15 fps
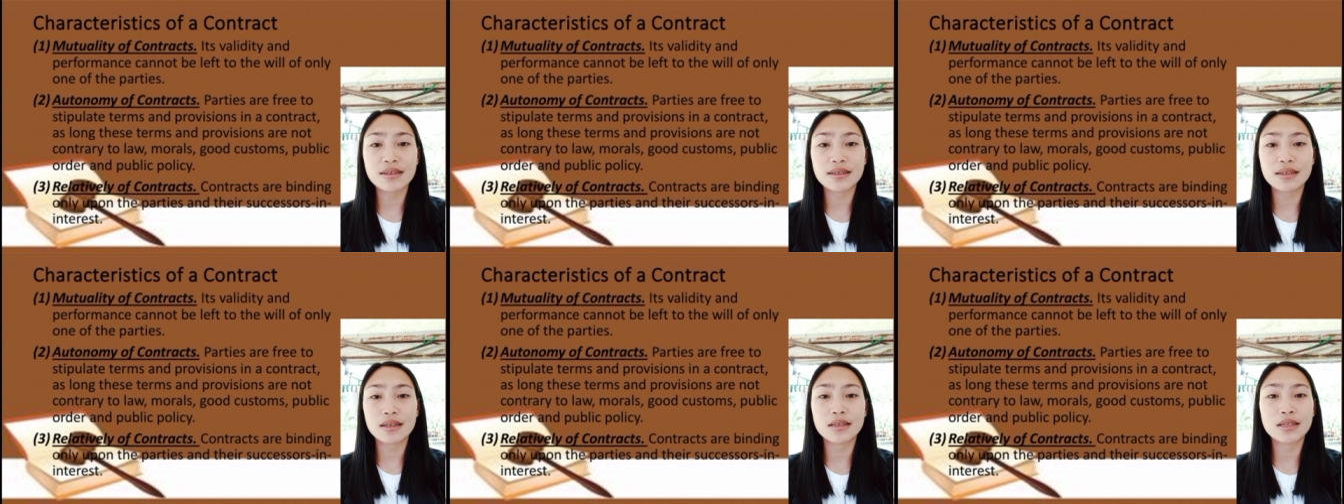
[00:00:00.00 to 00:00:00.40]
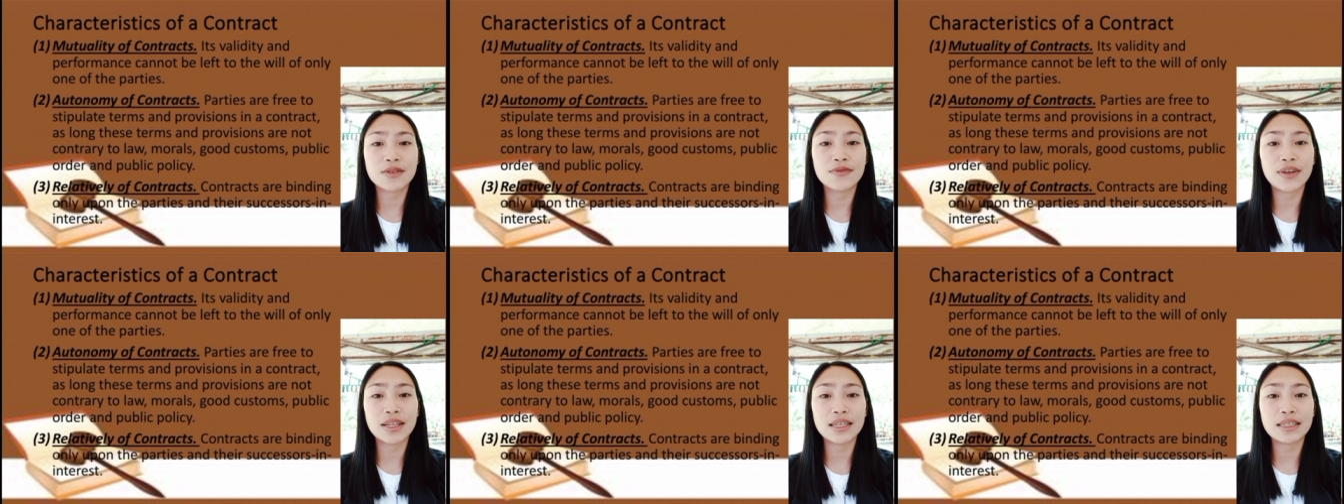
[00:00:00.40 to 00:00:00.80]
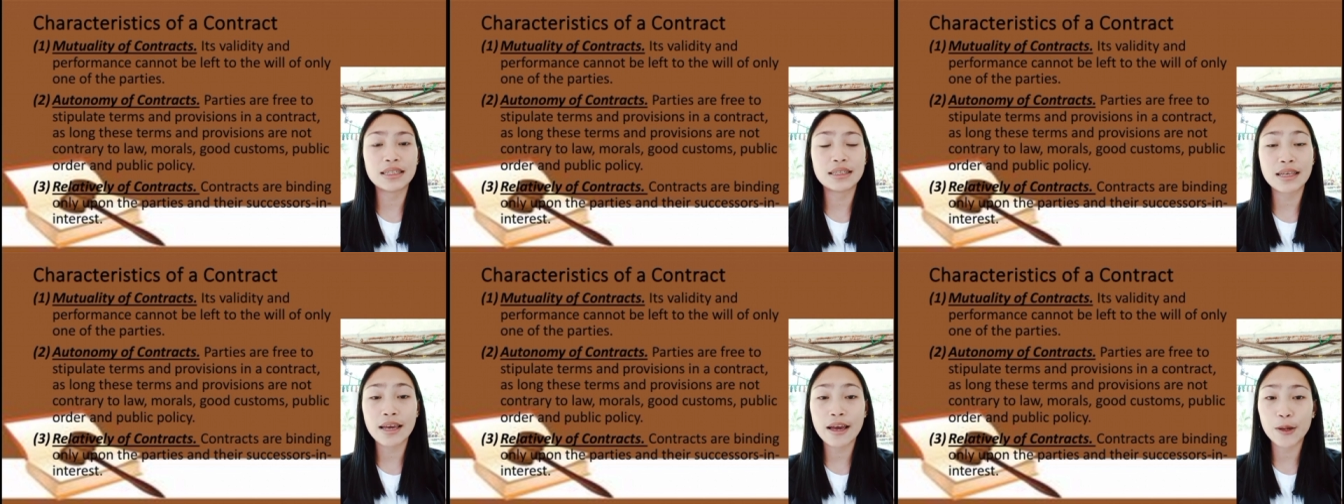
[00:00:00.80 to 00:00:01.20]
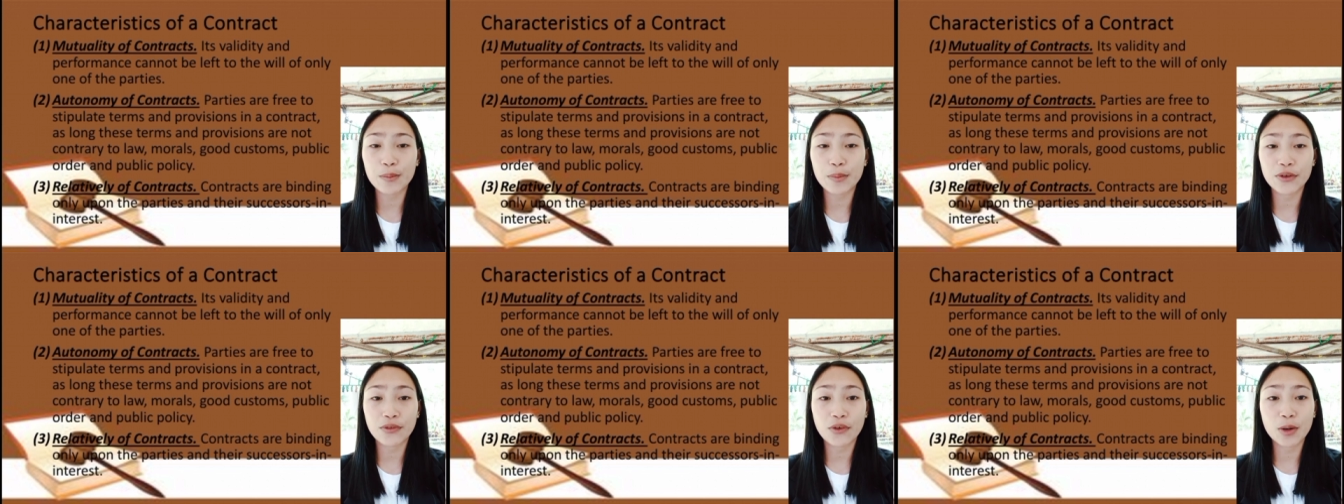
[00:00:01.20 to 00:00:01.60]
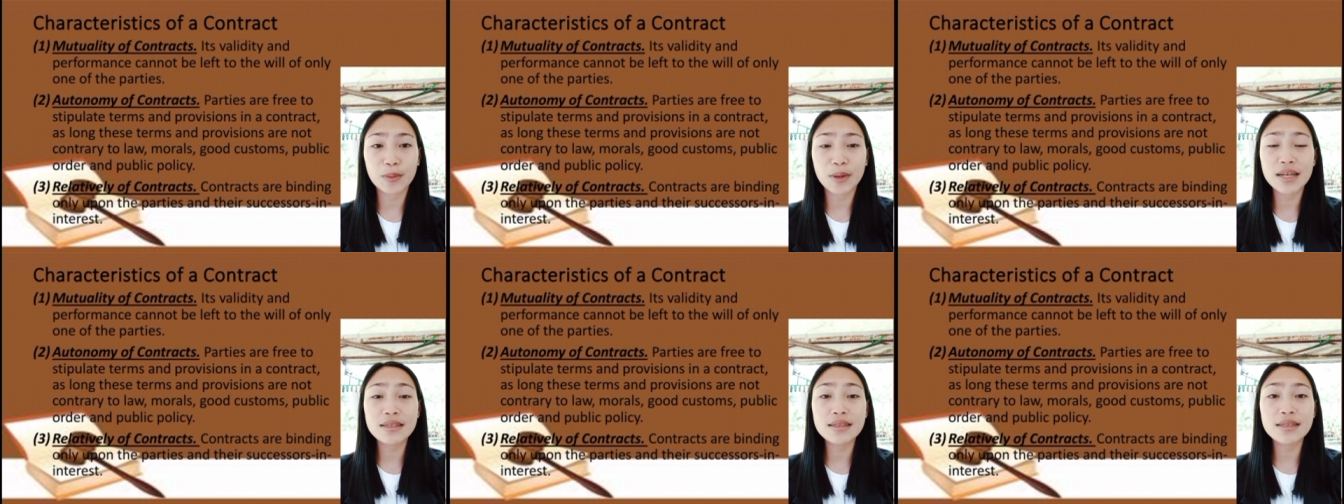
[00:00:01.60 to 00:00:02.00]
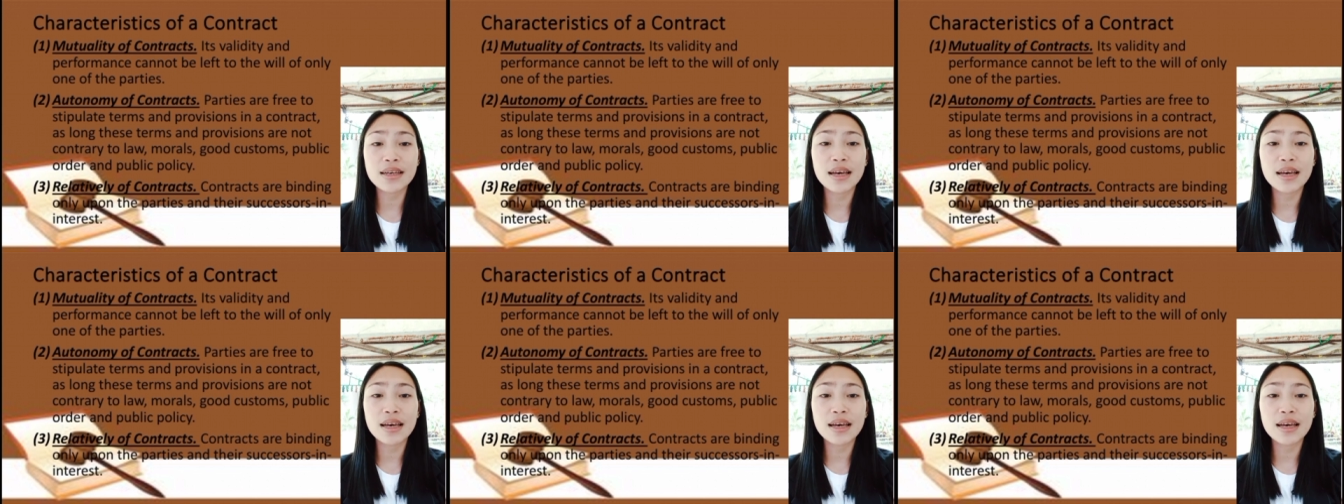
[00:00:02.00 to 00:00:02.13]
its validity and performance